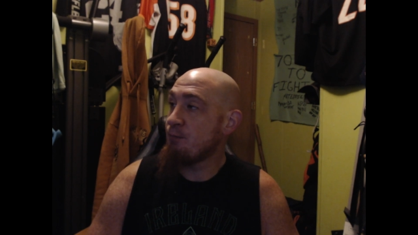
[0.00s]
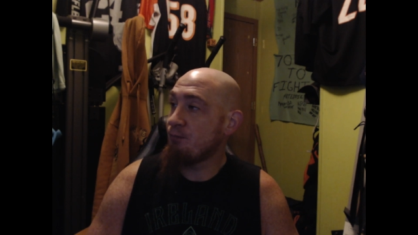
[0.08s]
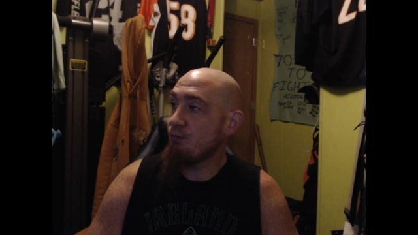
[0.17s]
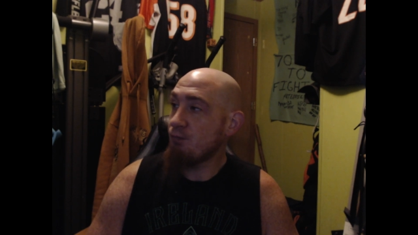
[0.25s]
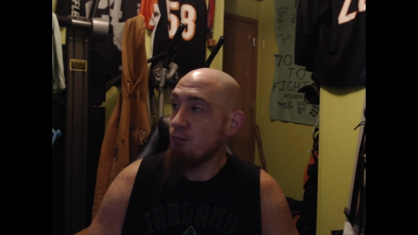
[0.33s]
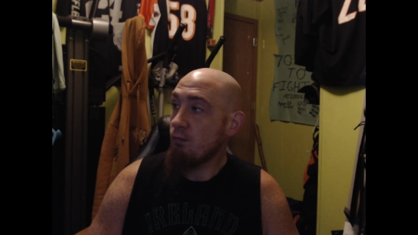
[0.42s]

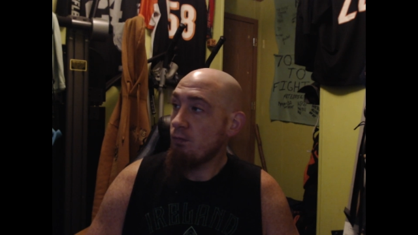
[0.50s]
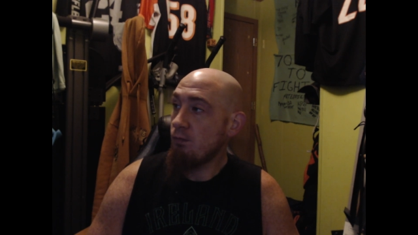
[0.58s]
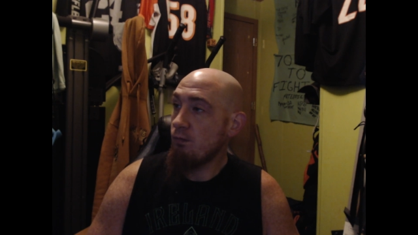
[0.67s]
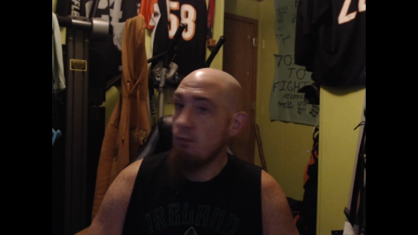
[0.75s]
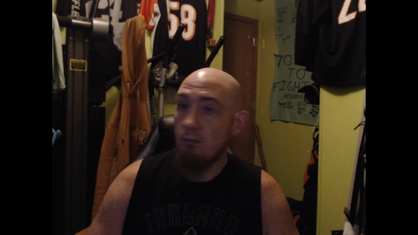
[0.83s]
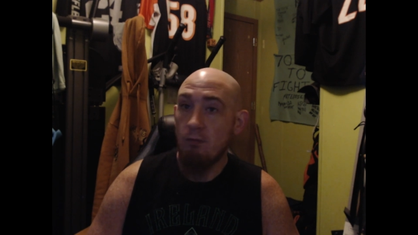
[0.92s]

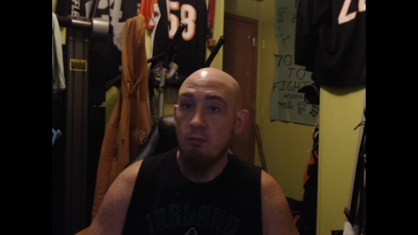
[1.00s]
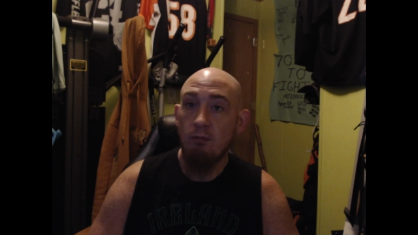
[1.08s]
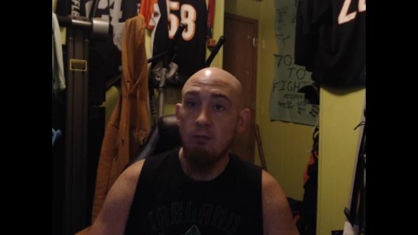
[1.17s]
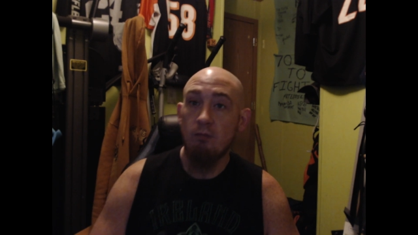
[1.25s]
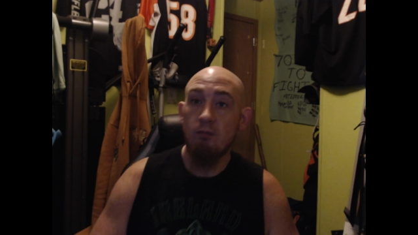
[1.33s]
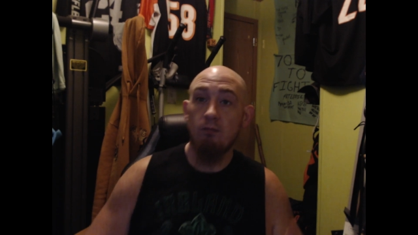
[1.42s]

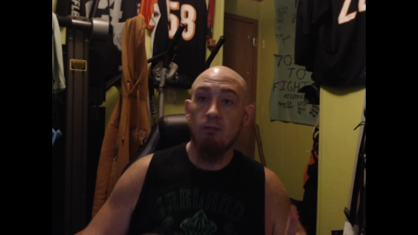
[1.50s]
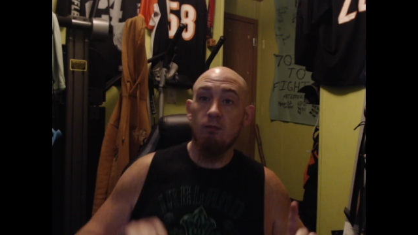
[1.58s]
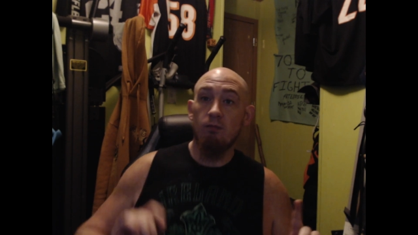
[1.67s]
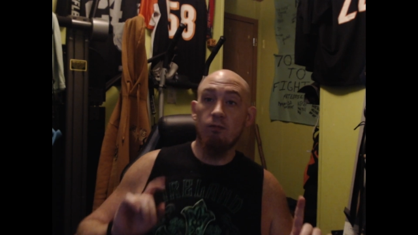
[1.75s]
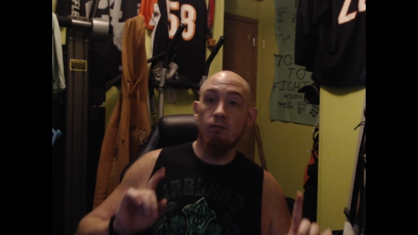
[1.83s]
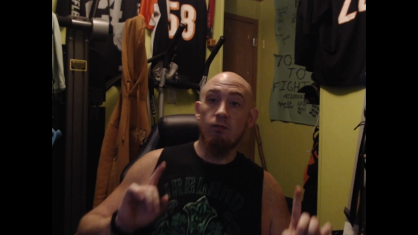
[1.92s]

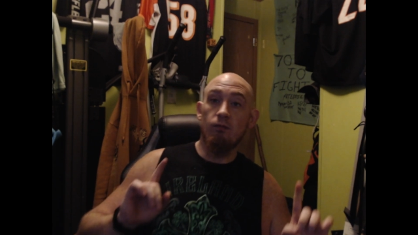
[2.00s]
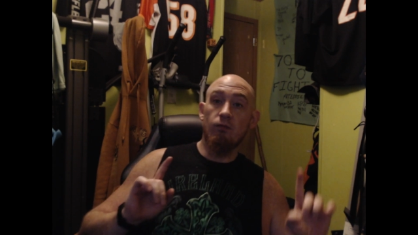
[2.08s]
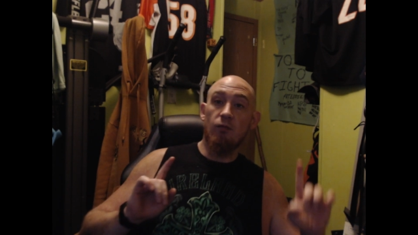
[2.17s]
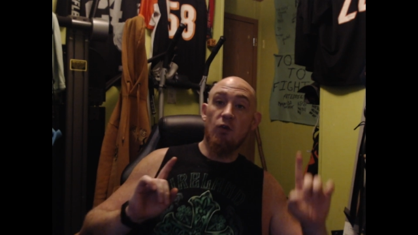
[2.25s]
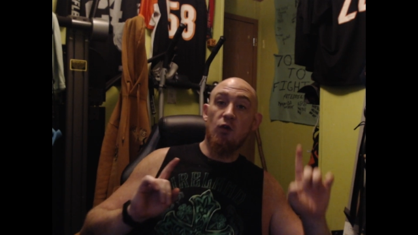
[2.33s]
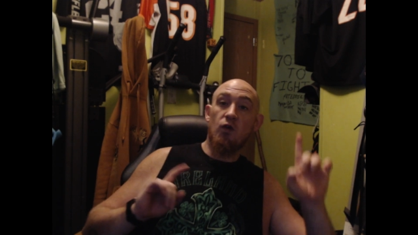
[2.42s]

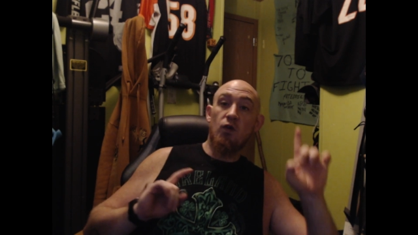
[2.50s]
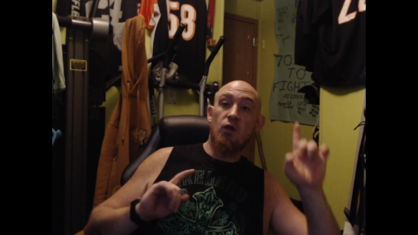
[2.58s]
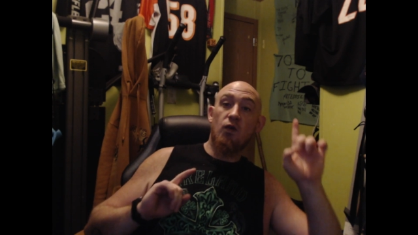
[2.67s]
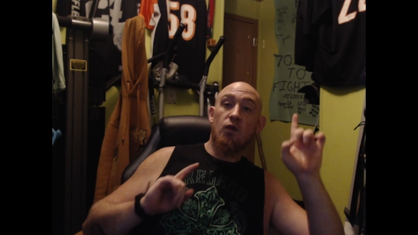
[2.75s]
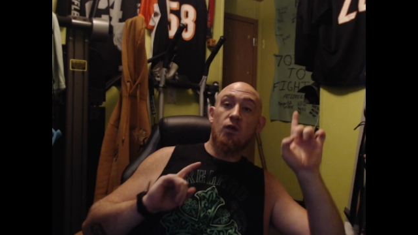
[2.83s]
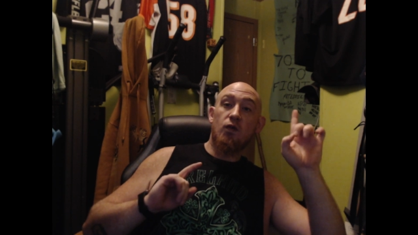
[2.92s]

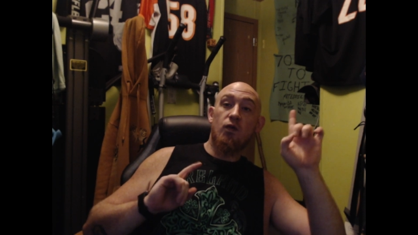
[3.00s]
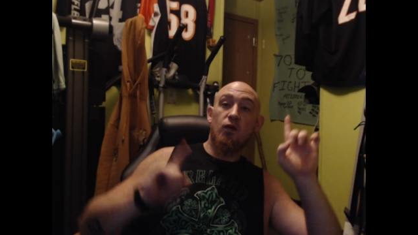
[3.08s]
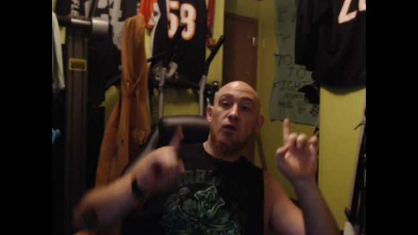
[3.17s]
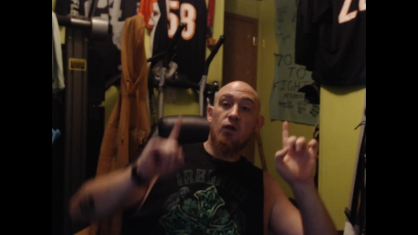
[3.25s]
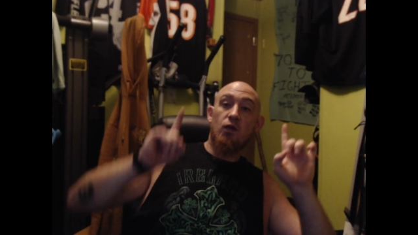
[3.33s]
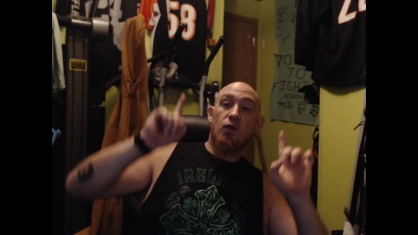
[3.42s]

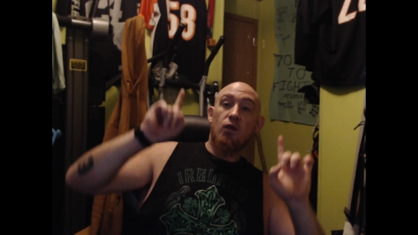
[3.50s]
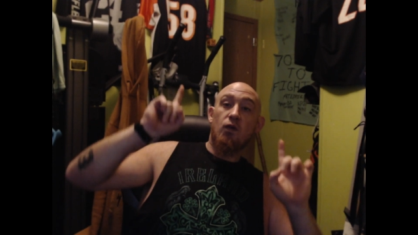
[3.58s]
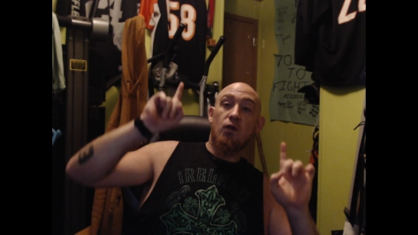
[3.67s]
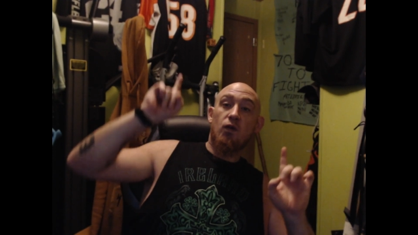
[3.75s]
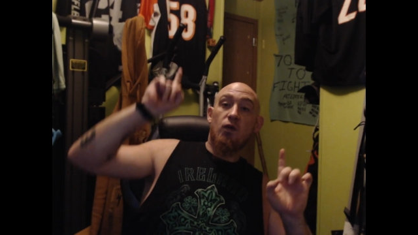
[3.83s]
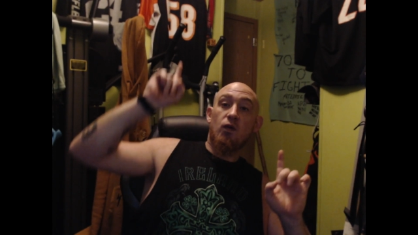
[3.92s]

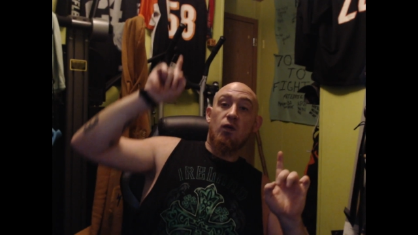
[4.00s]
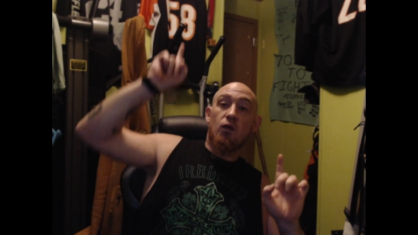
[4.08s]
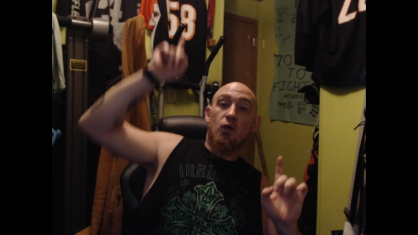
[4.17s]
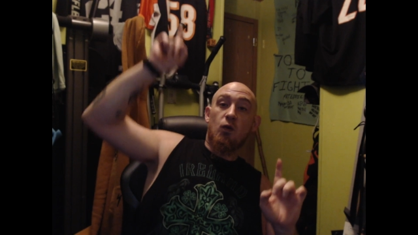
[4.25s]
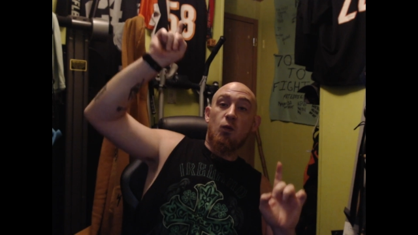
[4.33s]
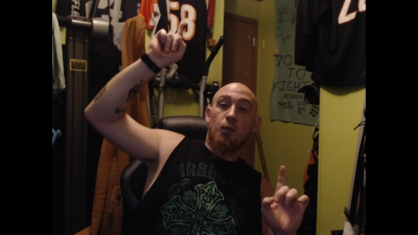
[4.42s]

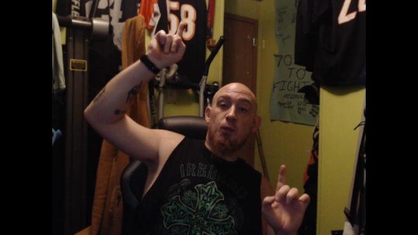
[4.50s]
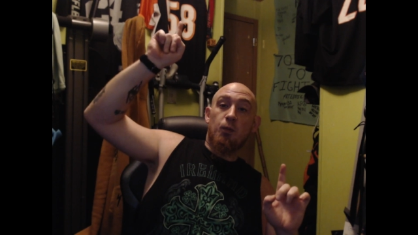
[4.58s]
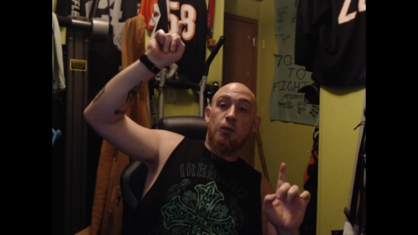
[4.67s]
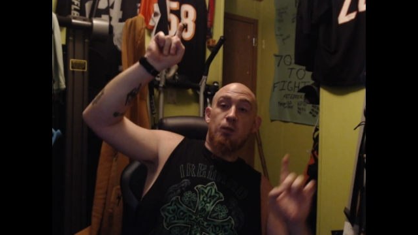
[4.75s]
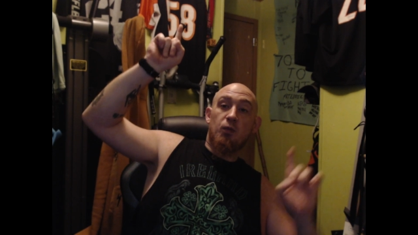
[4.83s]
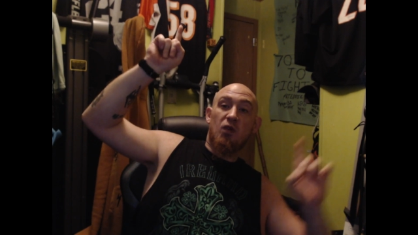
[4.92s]

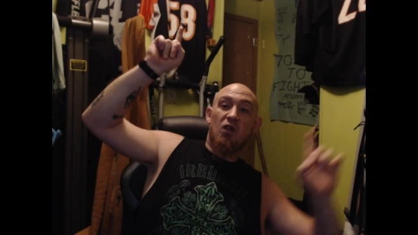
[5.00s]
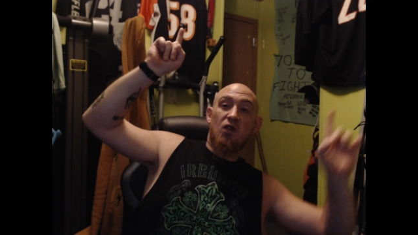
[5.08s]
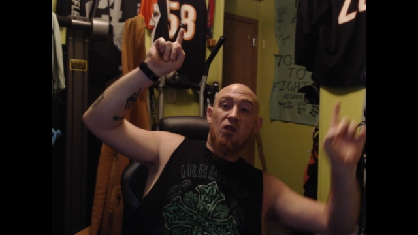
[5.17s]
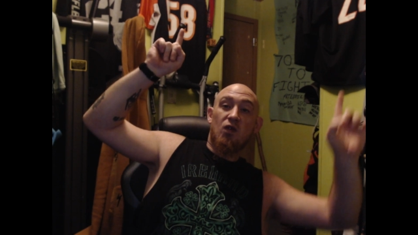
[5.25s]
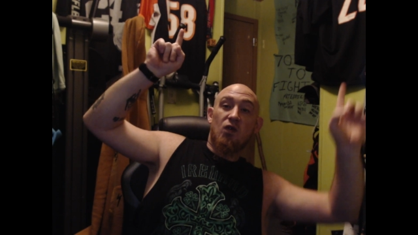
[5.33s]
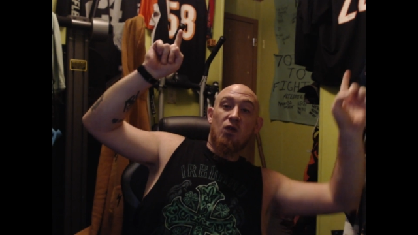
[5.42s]

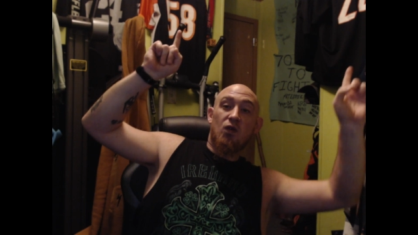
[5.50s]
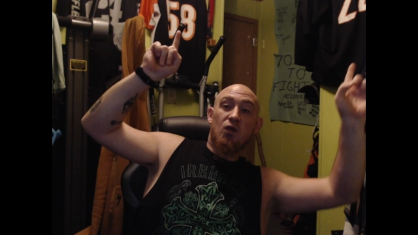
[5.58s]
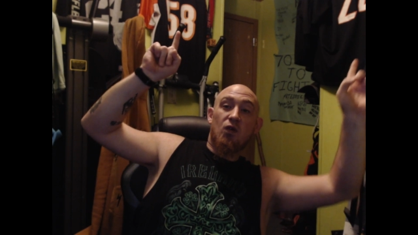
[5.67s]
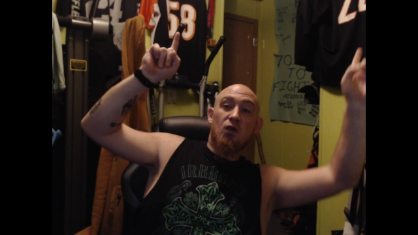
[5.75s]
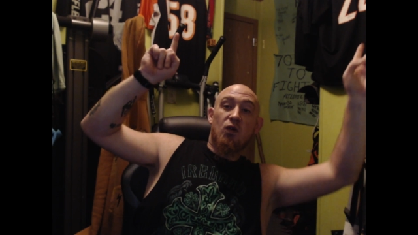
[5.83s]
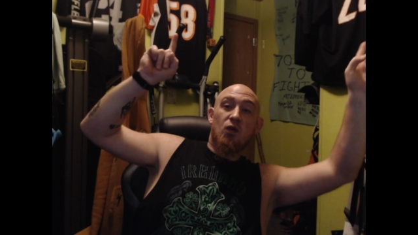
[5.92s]

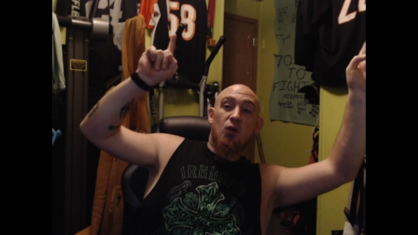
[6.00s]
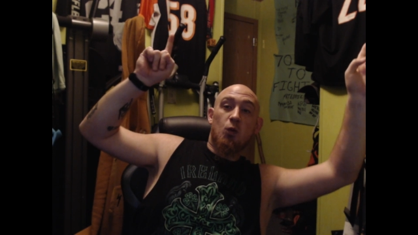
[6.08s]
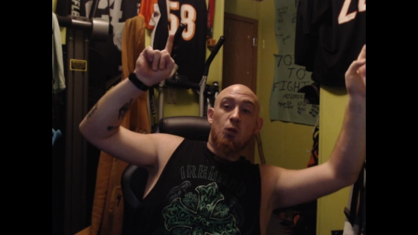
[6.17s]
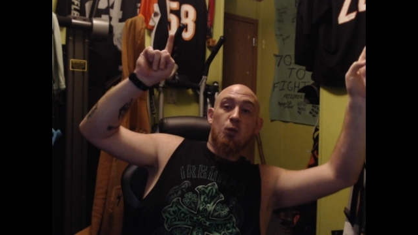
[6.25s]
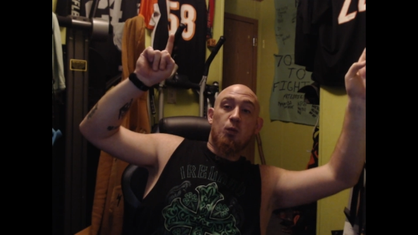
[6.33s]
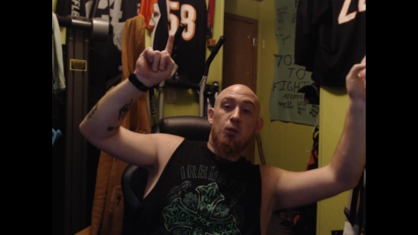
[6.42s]

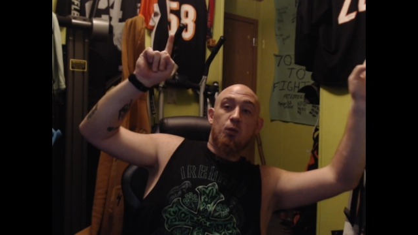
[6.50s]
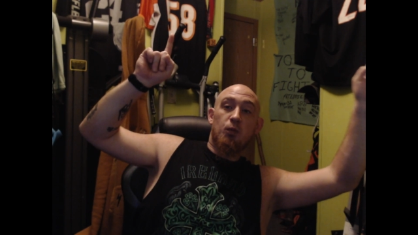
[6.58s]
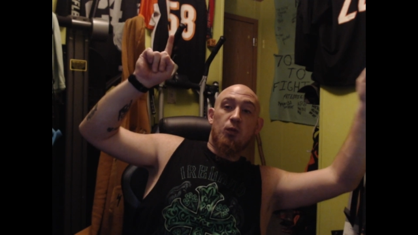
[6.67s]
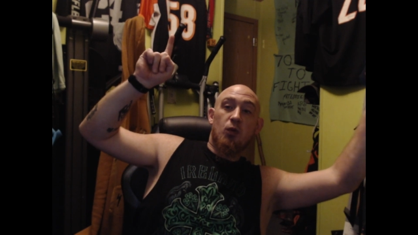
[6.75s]
No one is speaking in this clip.